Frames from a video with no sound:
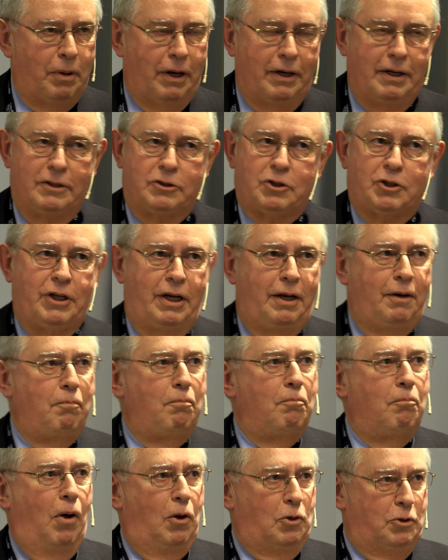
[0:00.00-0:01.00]
but it's in
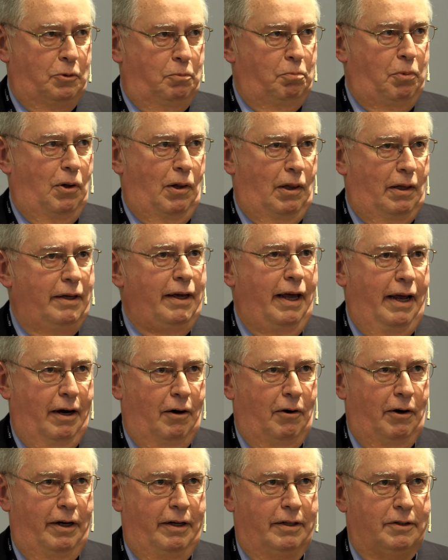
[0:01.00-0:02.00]
multiple
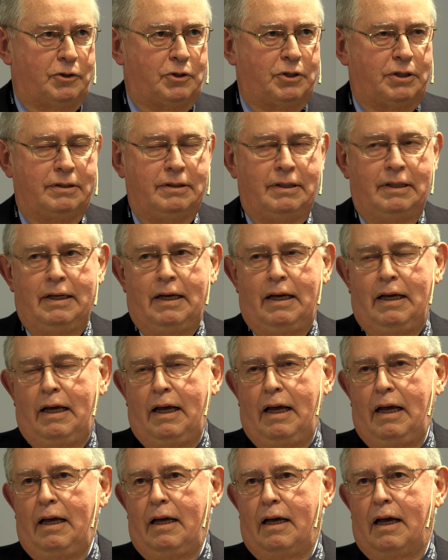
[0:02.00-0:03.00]
areas.
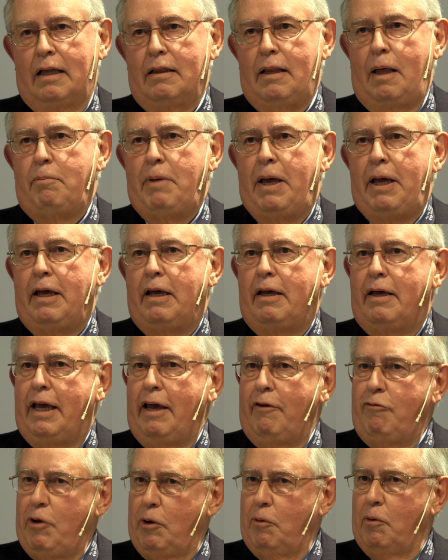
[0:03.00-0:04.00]
And let me
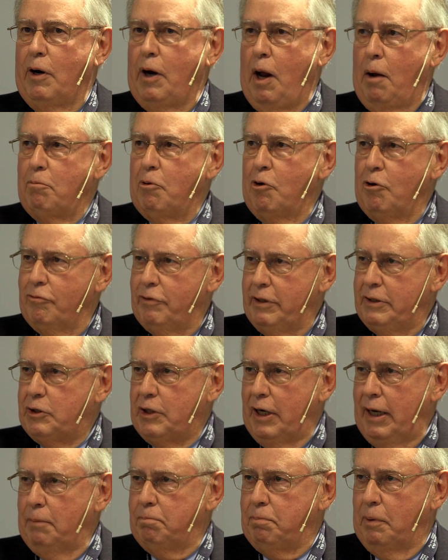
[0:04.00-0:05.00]
give you a number of
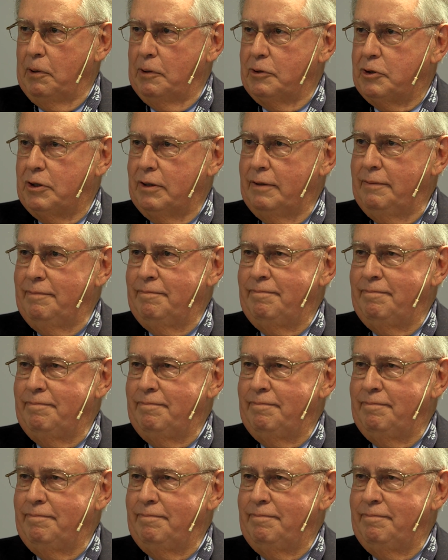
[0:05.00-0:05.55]
examples.